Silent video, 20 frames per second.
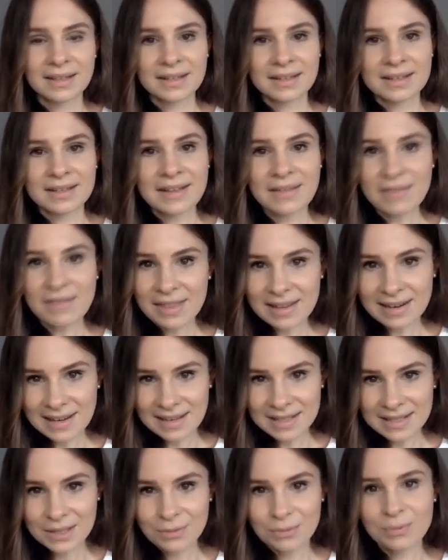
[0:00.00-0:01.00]

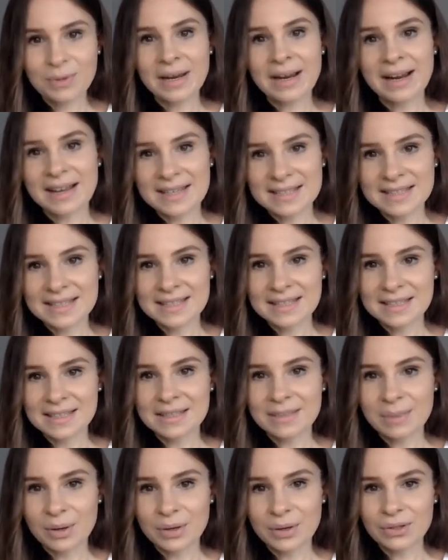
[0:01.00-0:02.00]
Nevertheless, we are hesitant
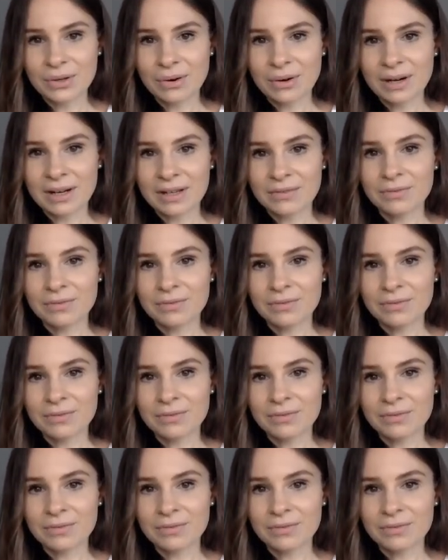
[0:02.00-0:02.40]
about calling